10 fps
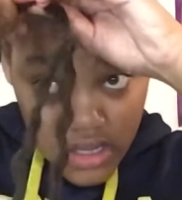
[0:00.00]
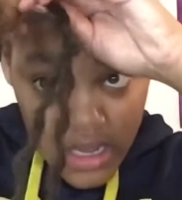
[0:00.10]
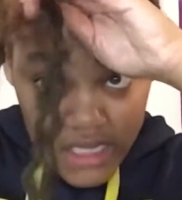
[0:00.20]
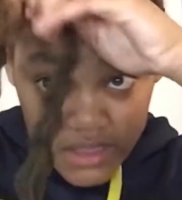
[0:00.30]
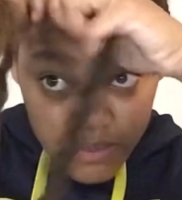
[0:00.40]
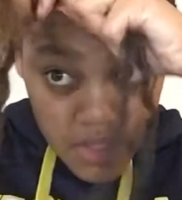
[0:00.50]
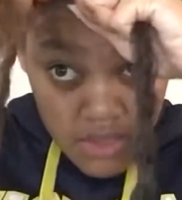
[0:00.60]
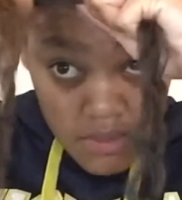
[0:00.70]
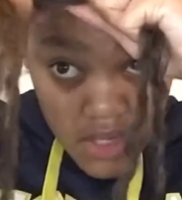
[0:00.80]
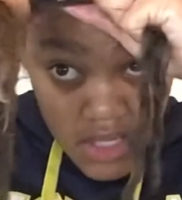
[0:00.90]
I just put the
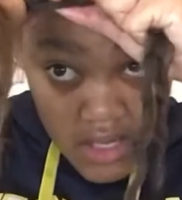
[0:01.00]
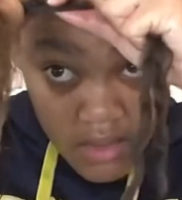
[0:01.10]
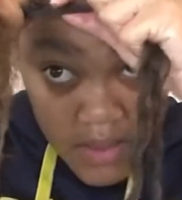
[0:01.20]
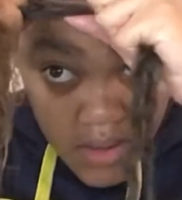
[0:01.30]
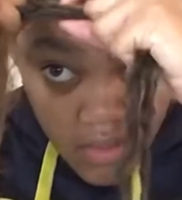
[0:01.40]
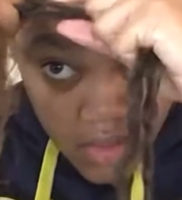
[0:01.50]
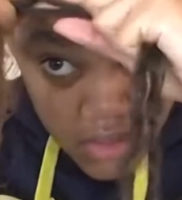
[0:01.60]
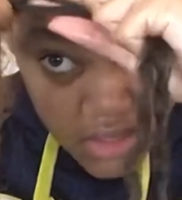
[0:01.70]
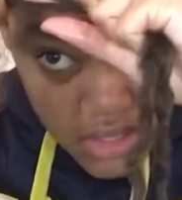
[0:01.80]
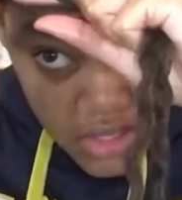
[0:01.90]
braiding hair right on it.
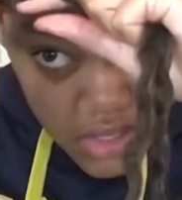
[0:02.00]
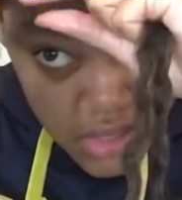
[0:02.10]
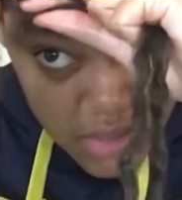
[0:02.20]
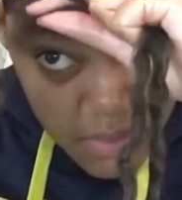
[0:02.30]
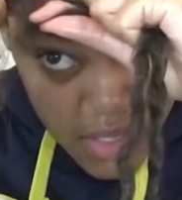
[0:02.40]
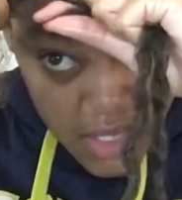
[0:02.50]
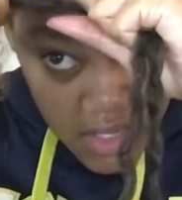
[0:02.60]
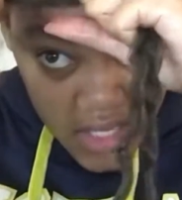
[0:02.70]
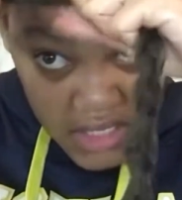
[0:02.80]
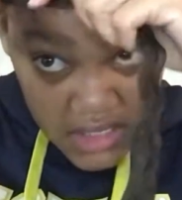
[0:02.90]
See, here's the braiding hair
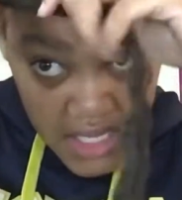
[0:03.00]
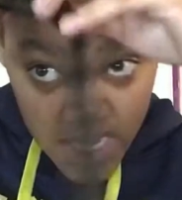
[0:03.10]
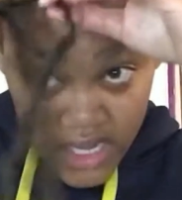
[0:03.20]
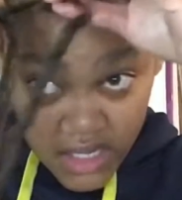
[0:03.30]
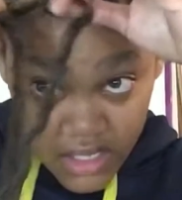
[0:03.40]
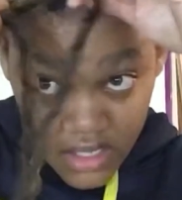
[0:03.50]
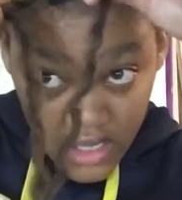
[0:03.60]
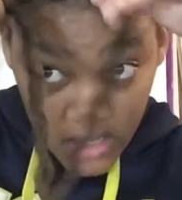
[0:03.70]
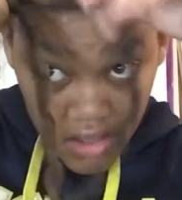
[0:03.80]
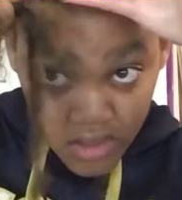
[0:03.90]
that I just added, and
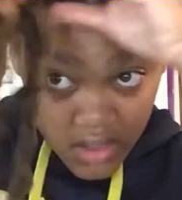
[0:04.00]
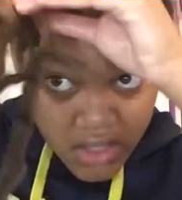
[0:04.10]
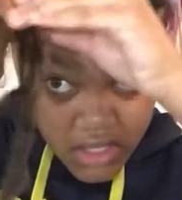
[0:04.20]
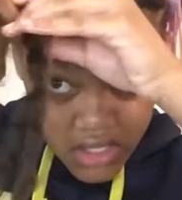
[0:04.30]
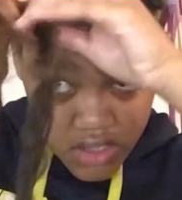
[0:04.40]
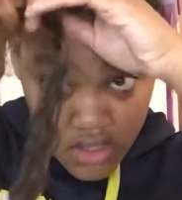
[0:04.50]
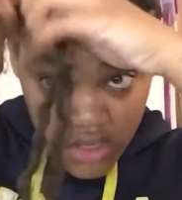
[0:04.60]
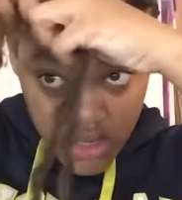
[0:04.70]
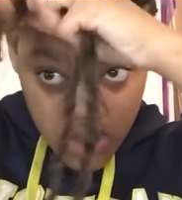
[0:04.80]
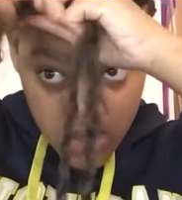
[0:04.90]
I literally just,
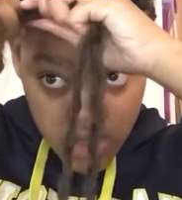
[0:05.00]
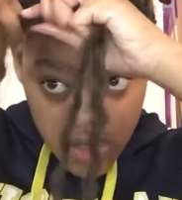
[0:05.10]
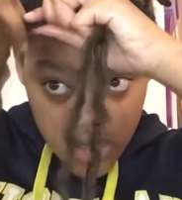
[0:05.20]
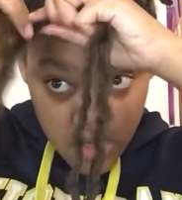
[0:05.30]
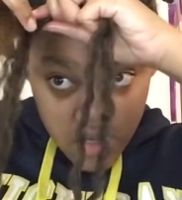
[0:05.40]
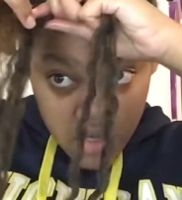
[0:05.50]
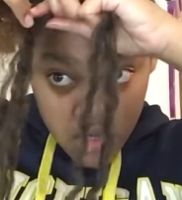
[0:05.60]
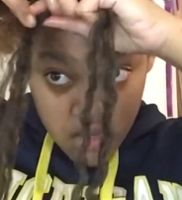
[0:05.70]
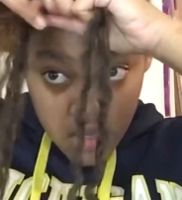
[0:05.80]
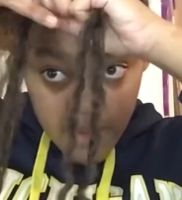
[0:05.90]

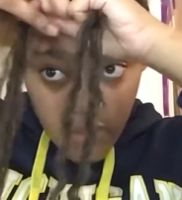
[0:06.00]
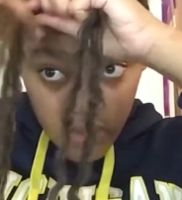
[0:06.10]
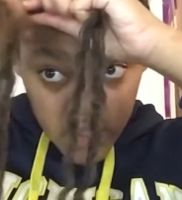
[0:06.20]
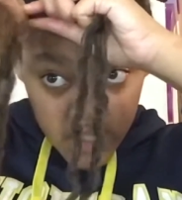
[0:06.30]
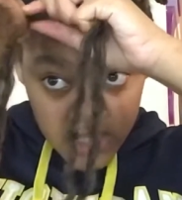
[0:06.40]
I'm holding it